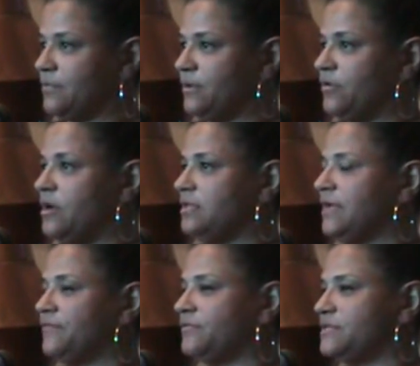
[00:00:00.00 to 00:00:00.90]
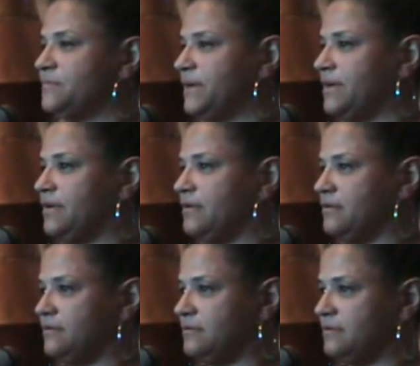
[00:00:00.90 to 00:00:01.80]
we were all left with this big
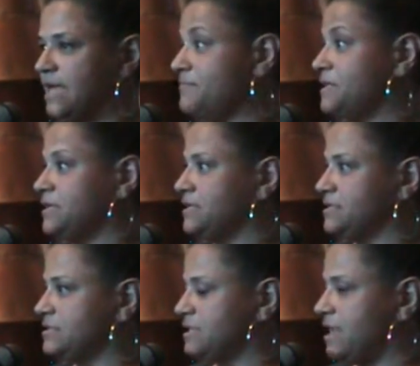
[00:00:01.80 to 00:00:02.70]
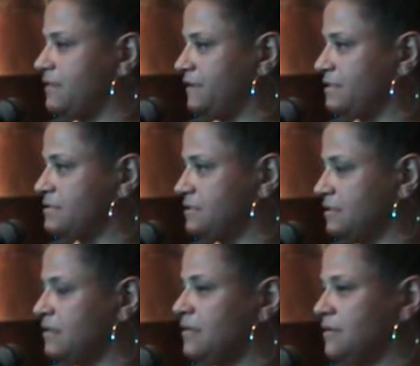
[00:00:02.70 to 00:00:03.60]
emptiness inside of us.
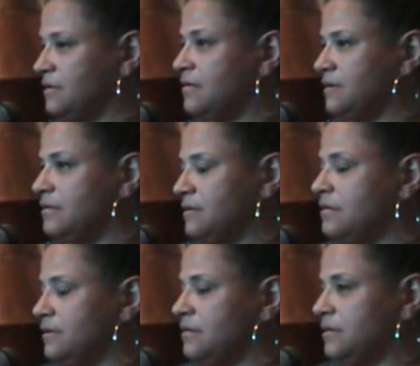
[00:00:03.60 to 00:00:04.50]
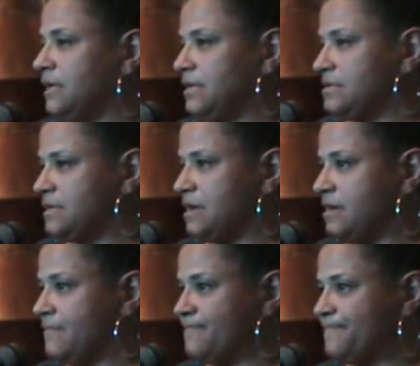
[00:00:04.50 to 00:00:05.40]
And
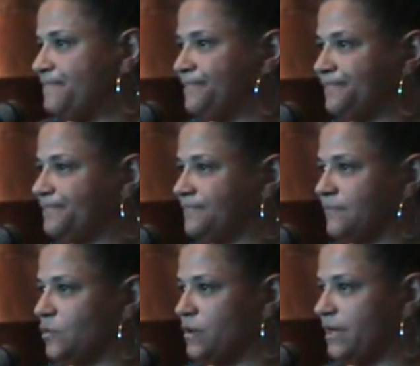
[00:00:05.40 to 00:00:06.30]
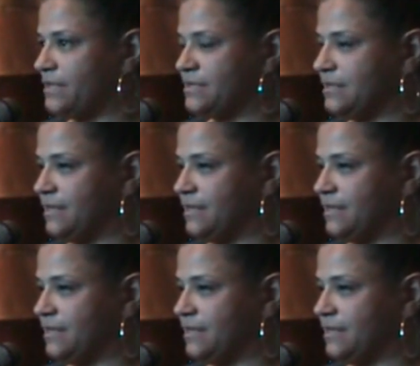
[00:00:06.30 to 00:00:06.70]
boy, it's